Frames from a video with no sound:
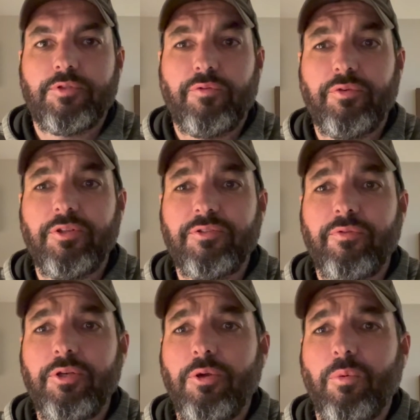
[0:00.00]
So for this
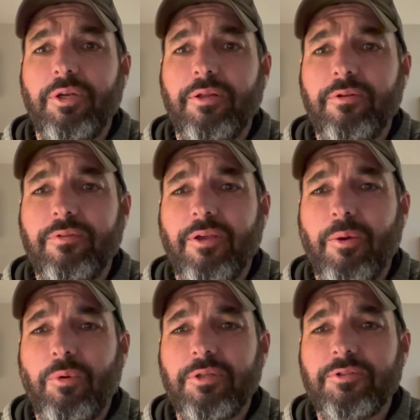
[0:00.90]
video, one other thing I
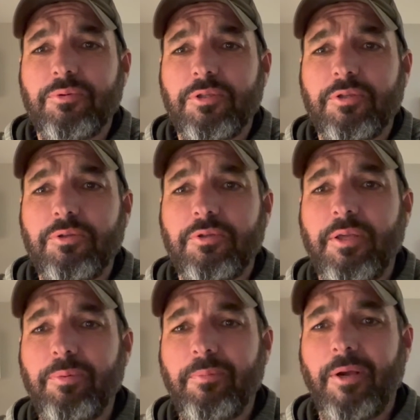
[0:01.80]
want to include,
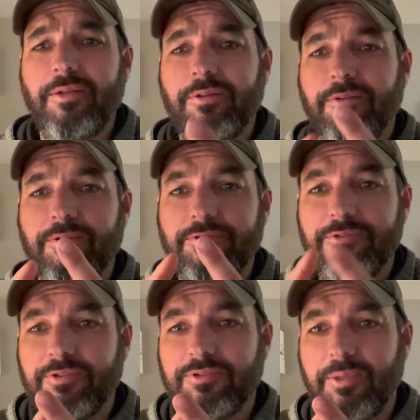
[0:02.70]
keep in mind that this
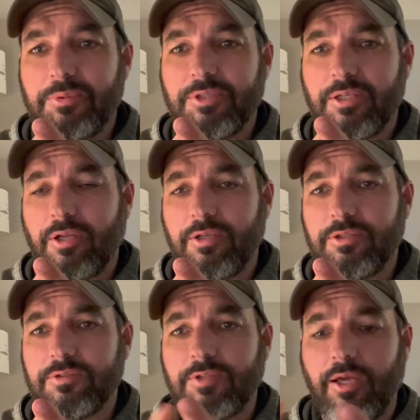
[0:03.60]
is the same exact
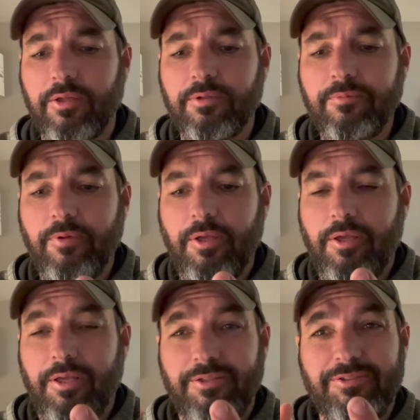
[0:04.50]
Honda Talon.
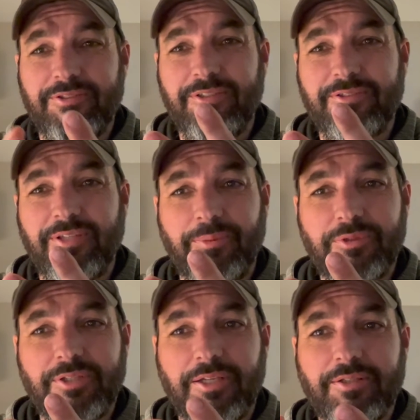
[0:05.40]
This is the same
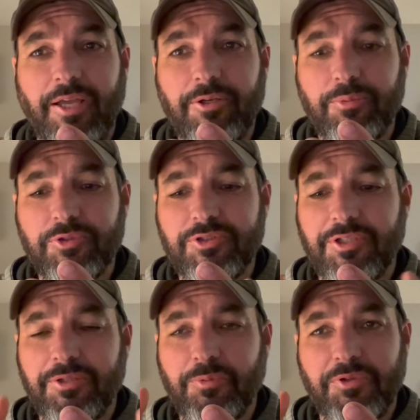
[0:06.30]
exact dyno
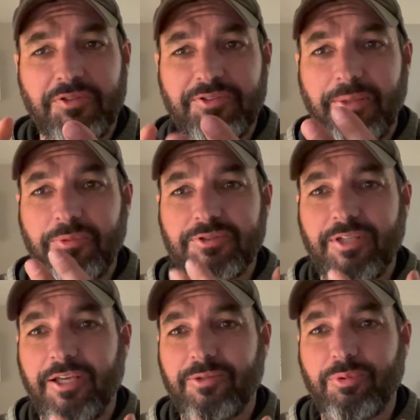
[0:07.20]
machine with the same
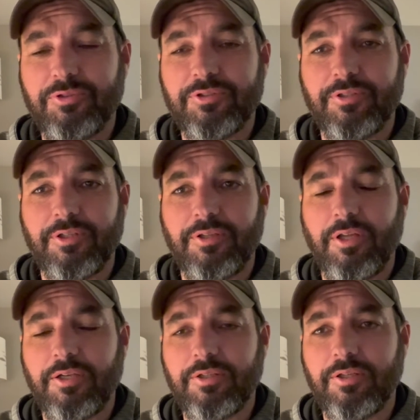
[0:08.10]
exact person
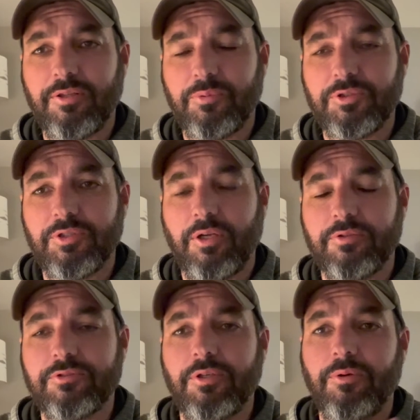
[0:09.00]
conducting the
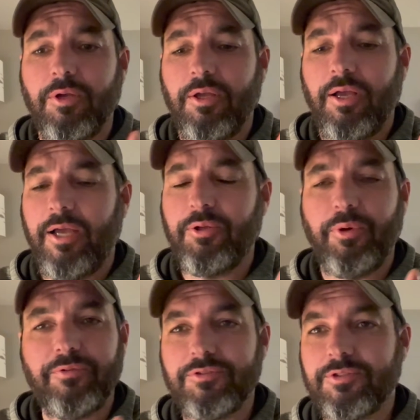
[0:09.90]
results. So I know
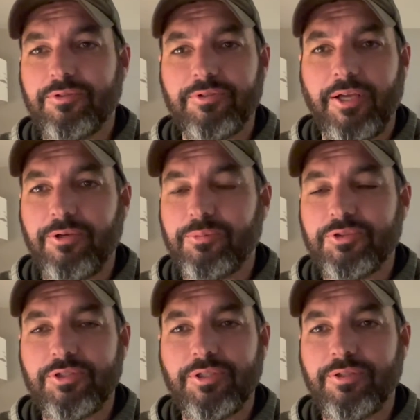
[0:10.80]
every single dyno
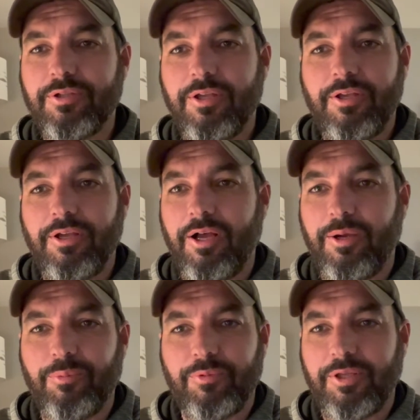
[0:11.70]
machine
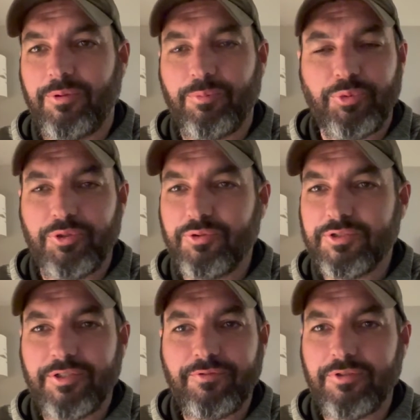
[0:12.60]
can produce
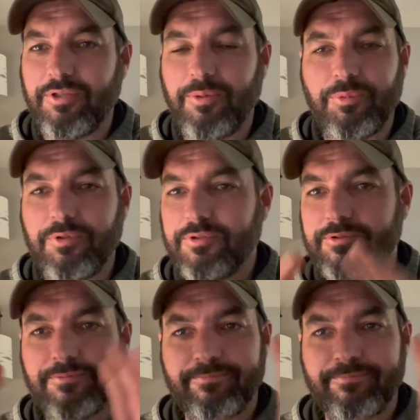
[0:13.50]
different numbers.